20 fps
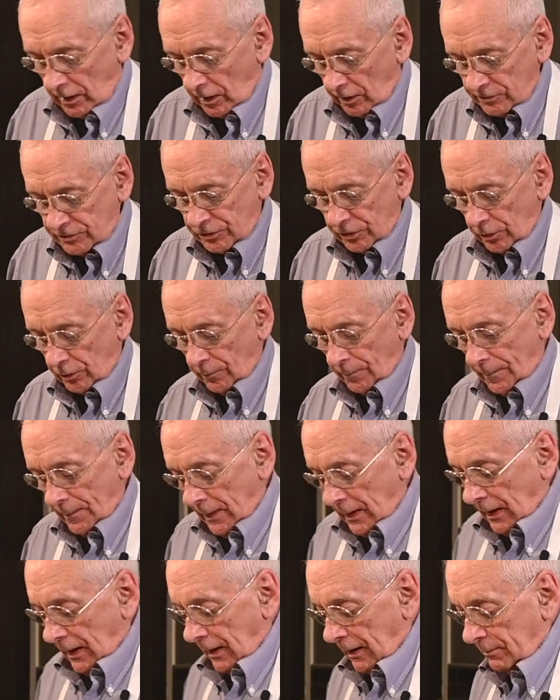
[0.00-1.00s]
So
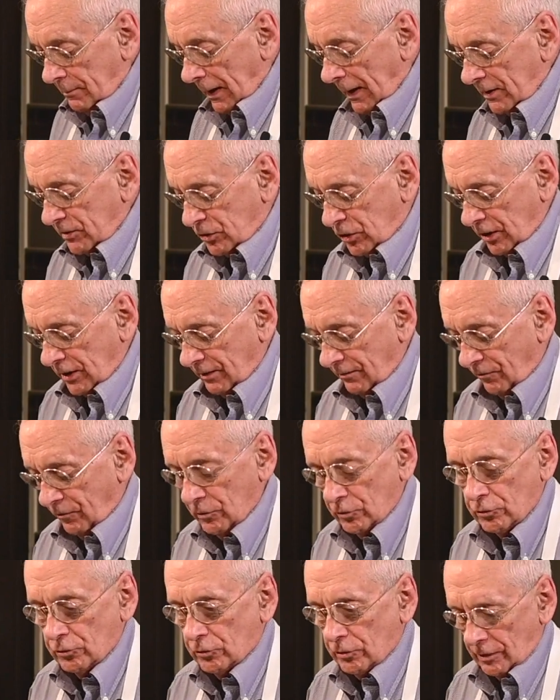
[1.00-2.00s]
imagine if
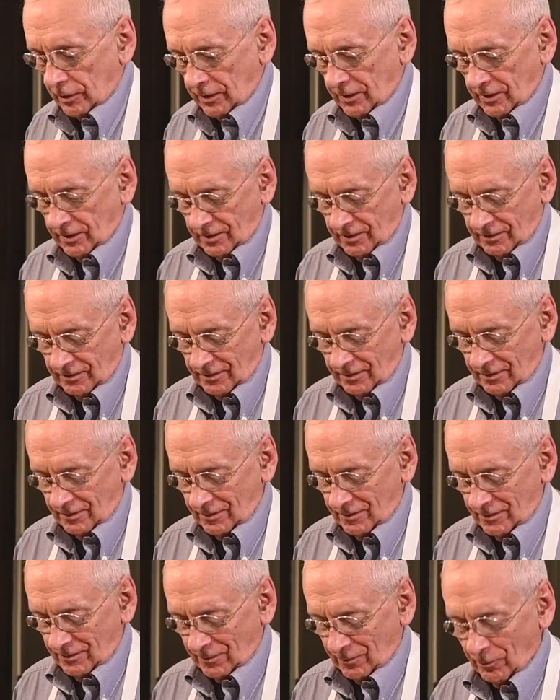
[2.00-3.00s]
you
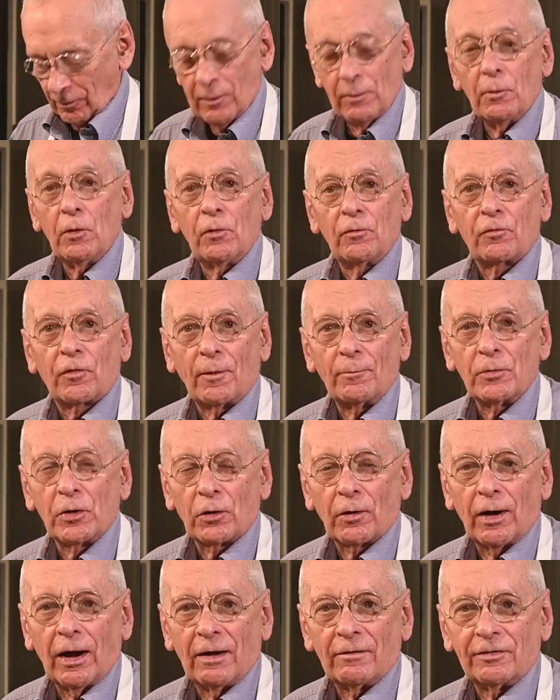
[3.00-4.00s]
remove from
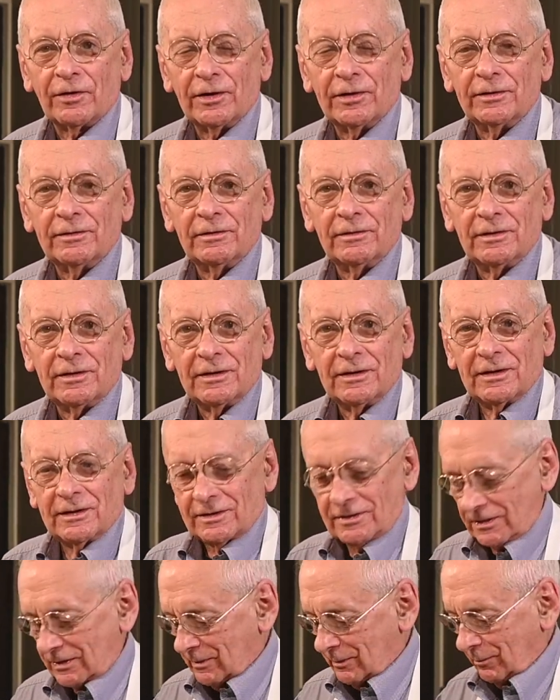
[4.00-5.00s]
your oven
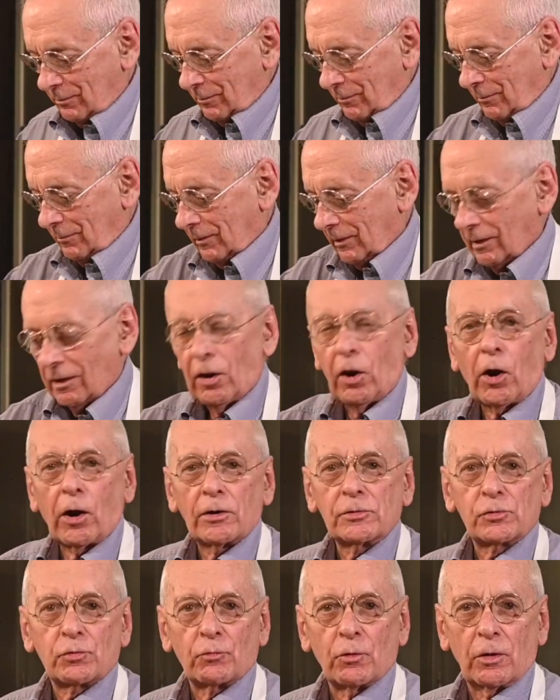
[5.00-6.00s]
this
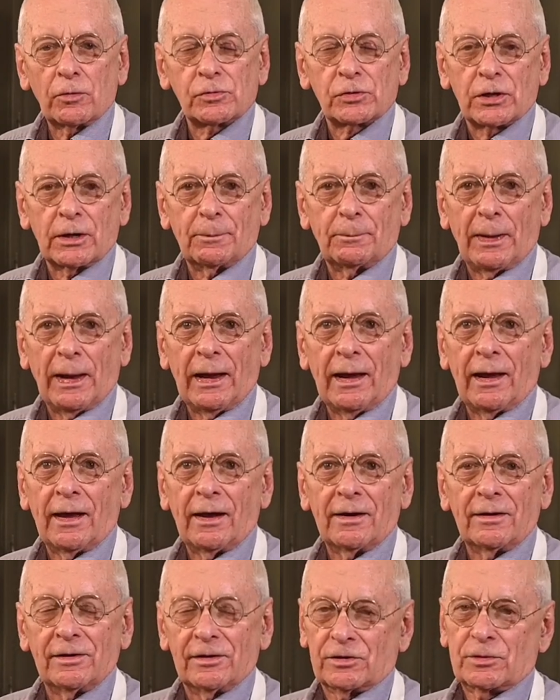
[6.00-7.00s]
large roasting
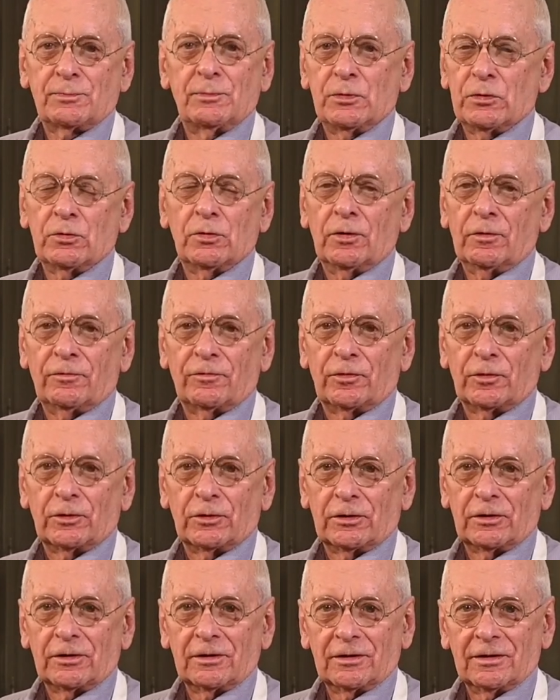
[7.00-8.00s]
pan, this
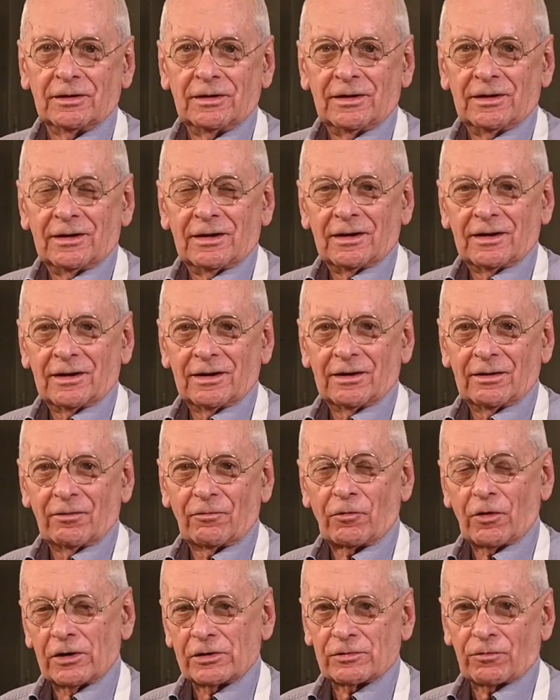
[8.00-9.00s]
beautiful
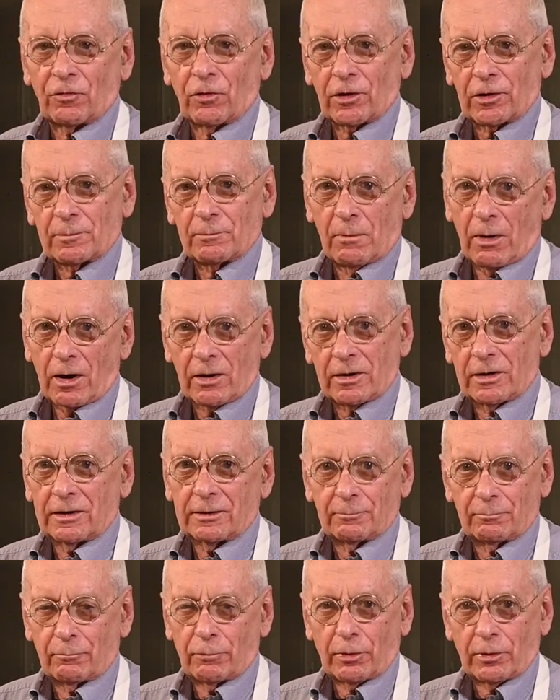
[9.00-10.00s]
Fresh Fork
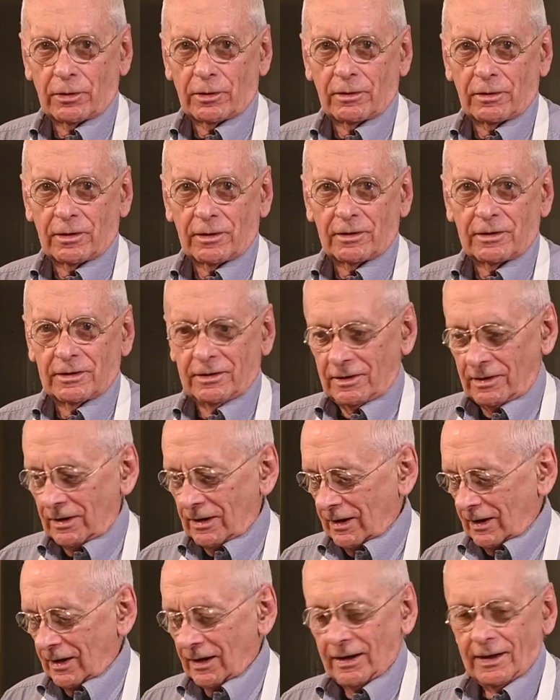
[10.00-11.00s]
Market bird,
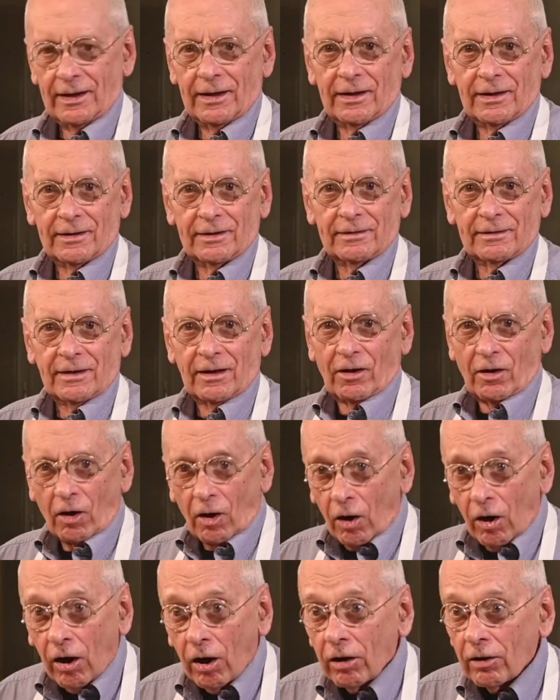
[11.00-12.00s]
and
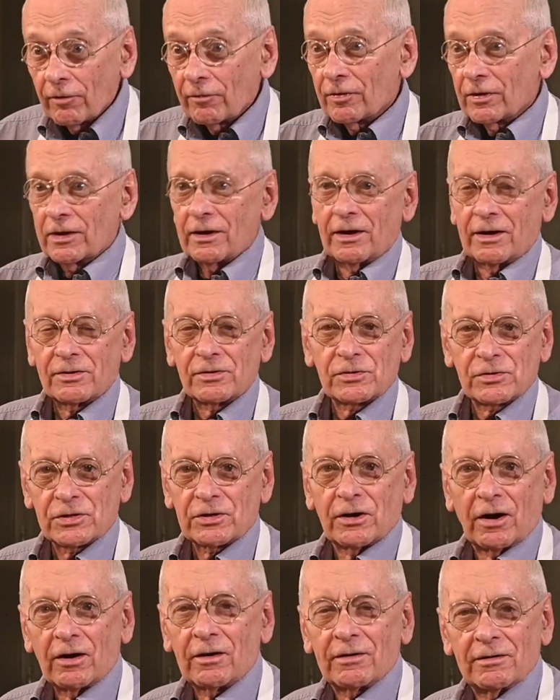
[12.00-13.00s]
all of the guests
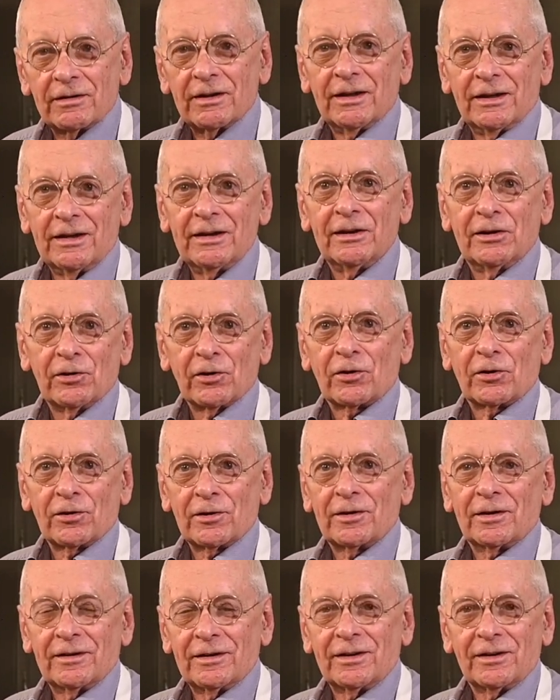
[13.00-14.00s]
are eager
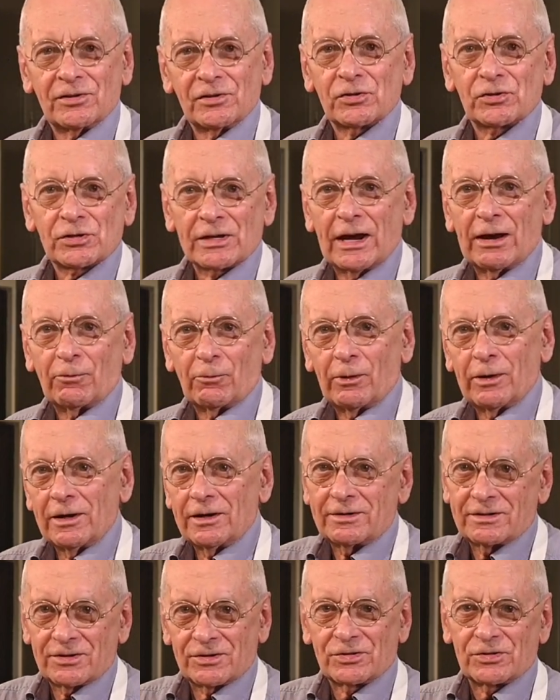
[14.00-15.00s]
and they just can't
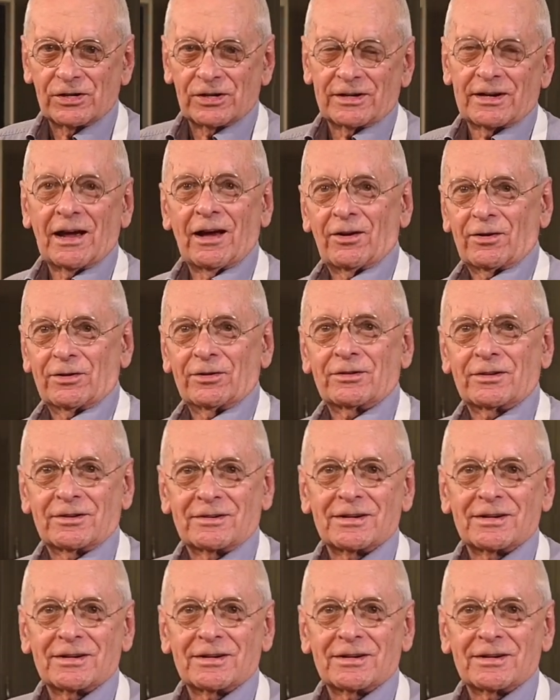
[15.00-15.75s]
wait to sit down at the